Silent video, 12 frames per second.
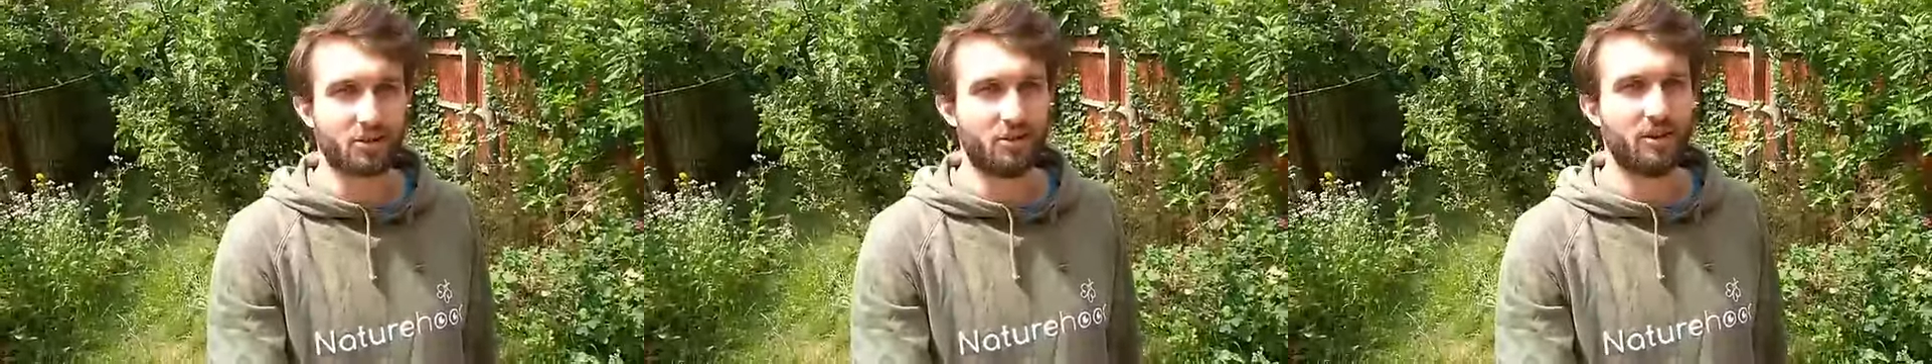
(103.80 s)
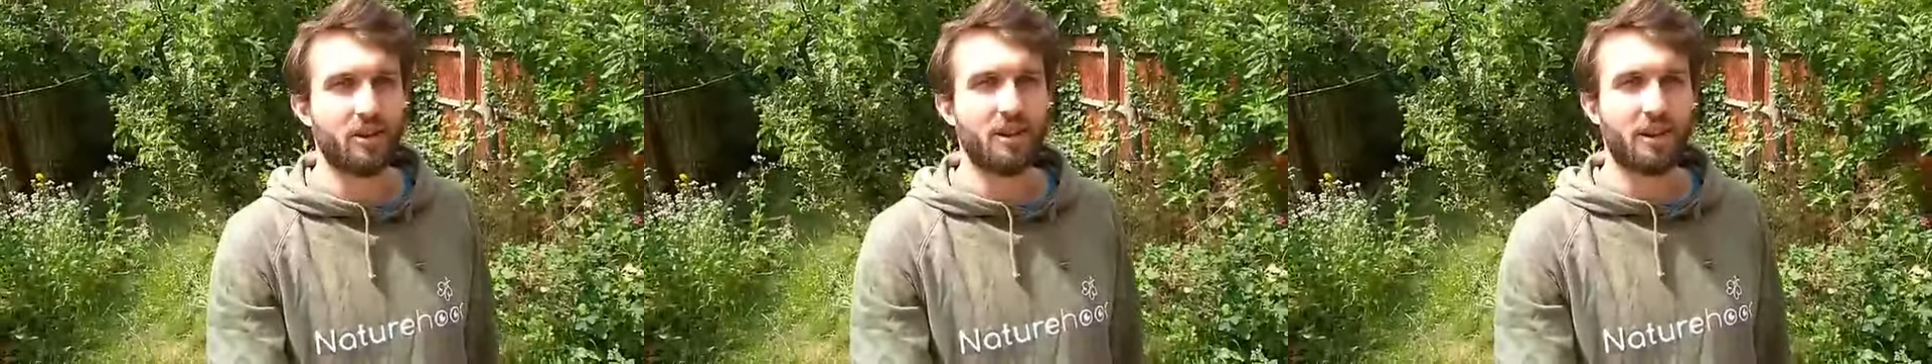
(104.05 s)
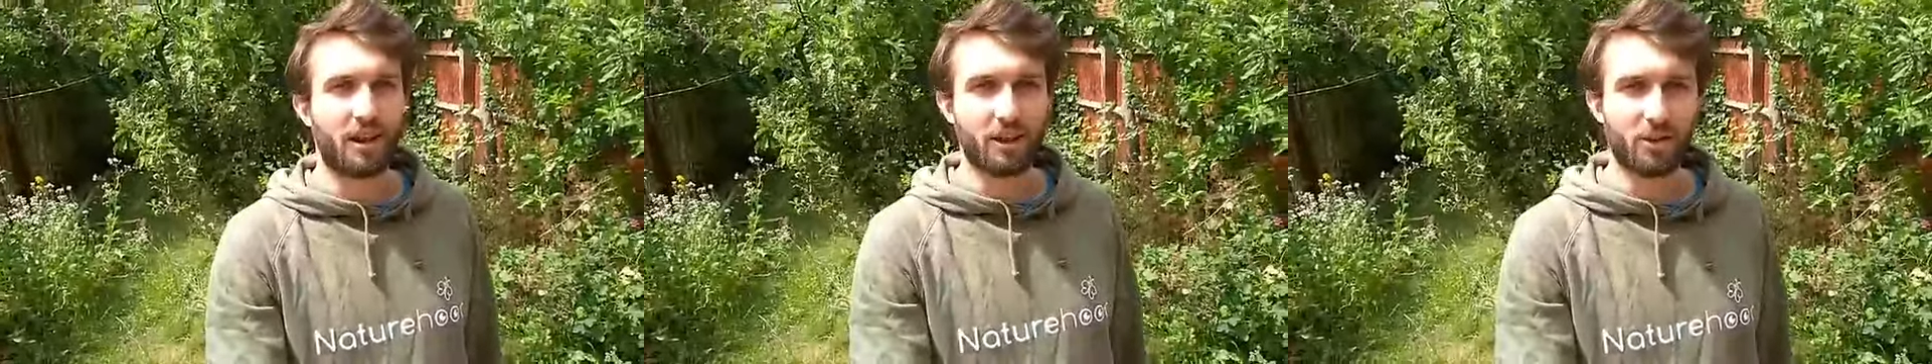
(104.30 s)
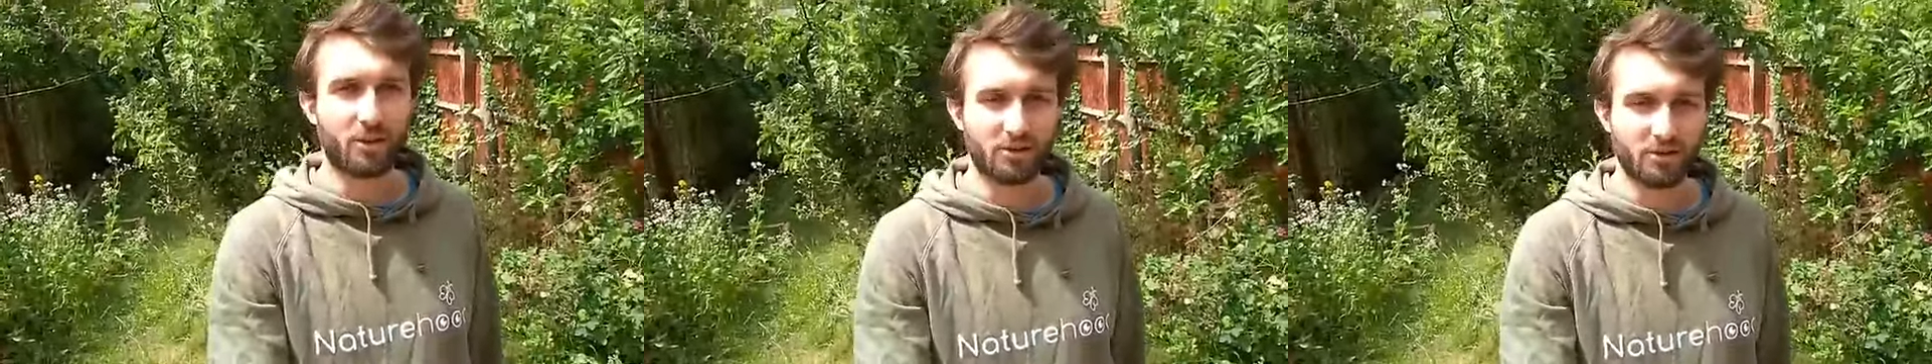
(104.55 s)
in
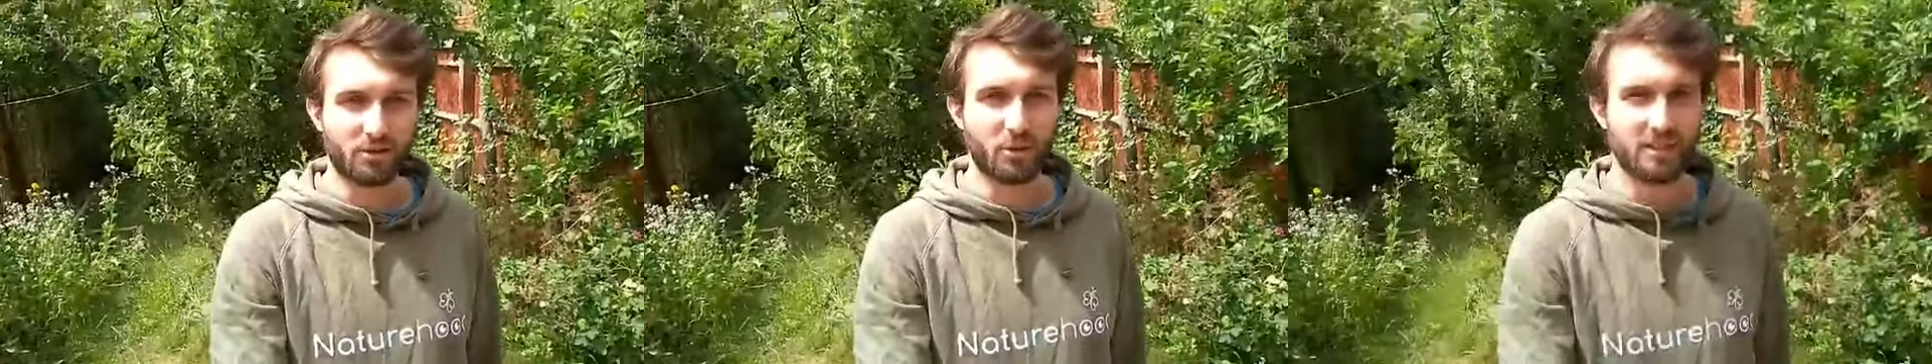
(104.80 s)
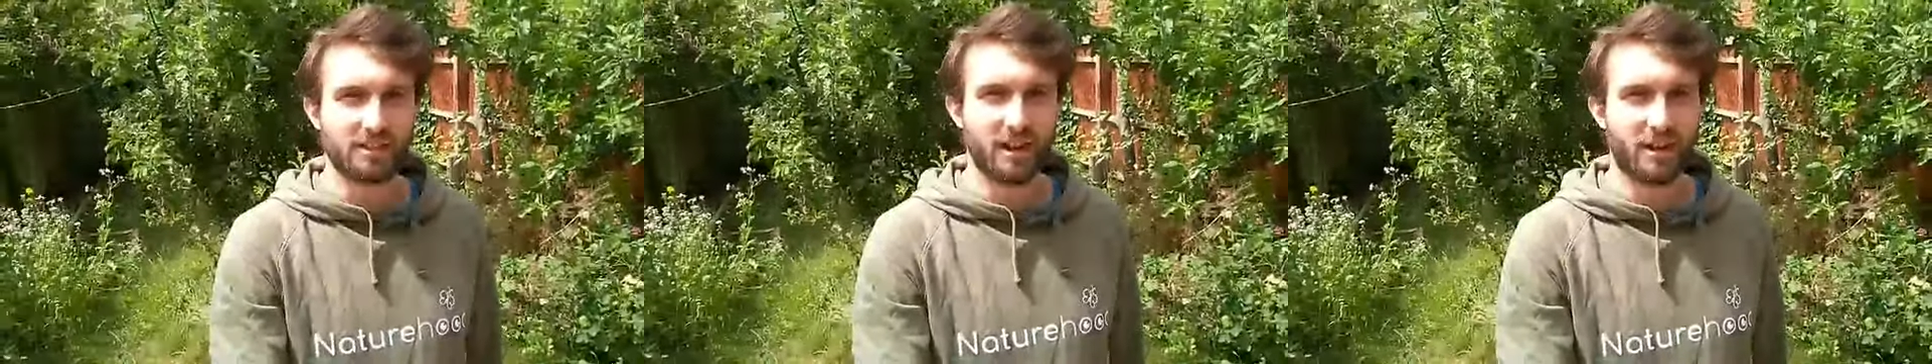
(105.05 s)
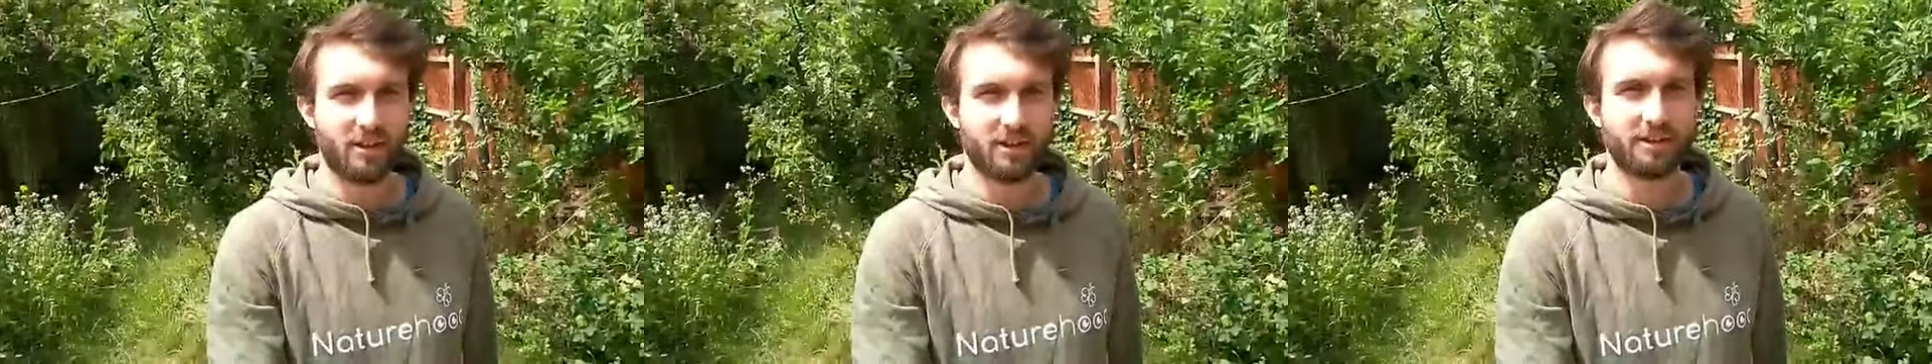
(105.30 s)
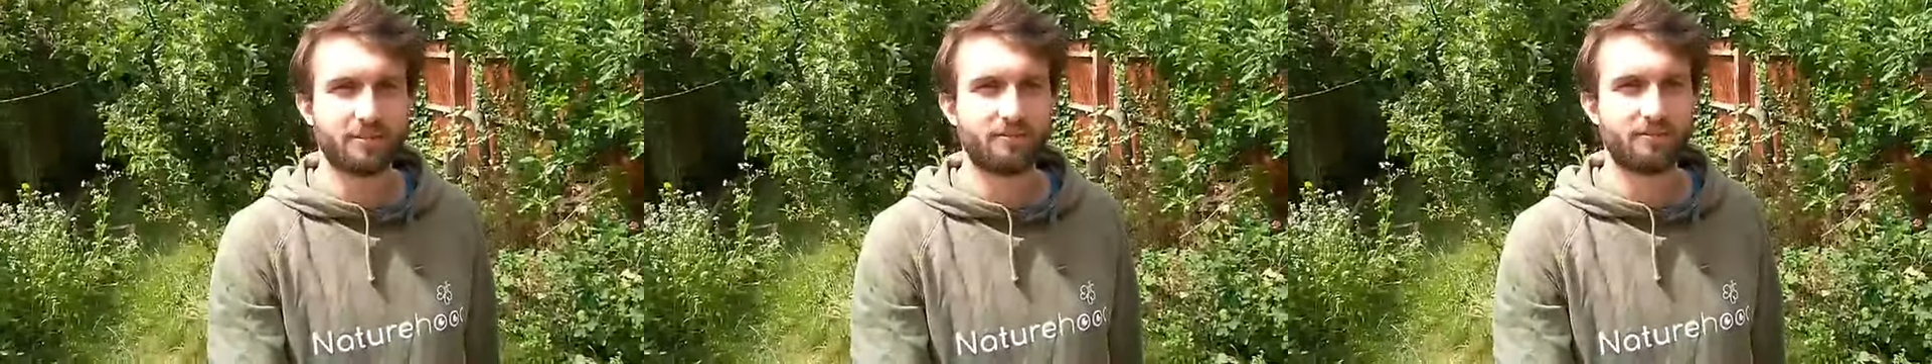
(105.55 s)
concentrated areas.
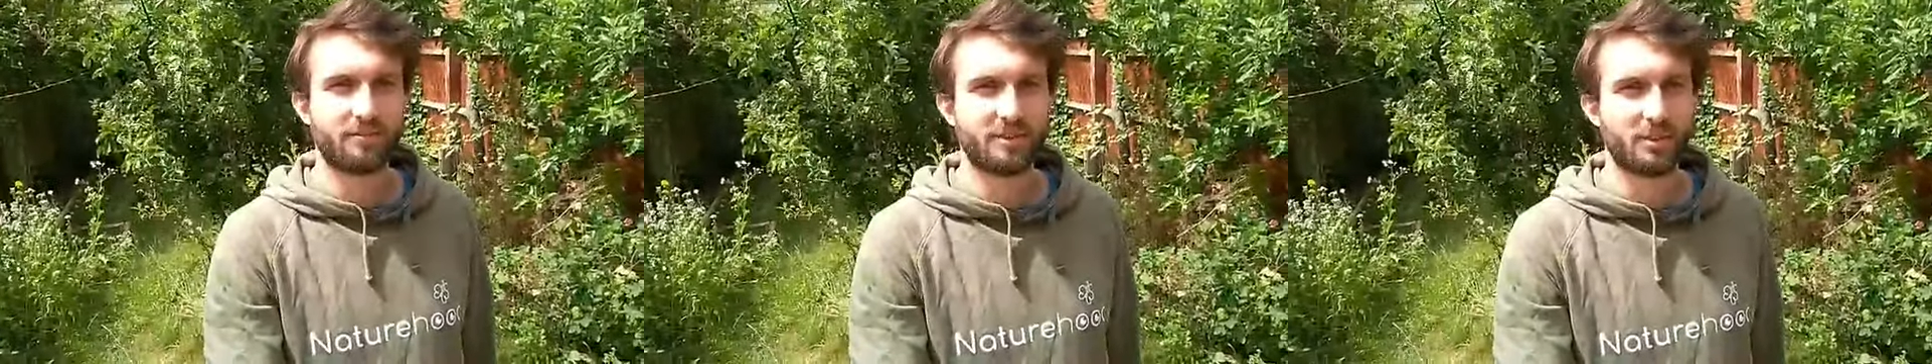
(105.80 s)
So what that